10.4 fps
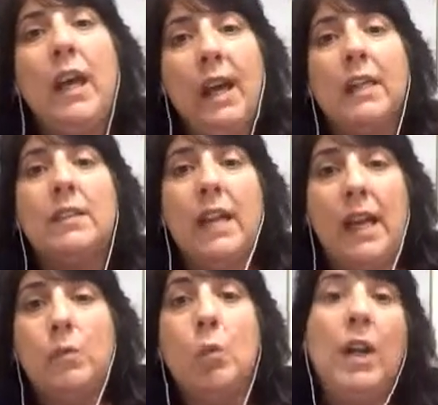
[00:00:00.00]
and
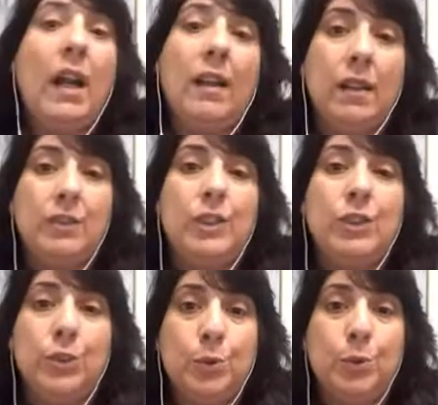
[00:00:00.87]
what I love to do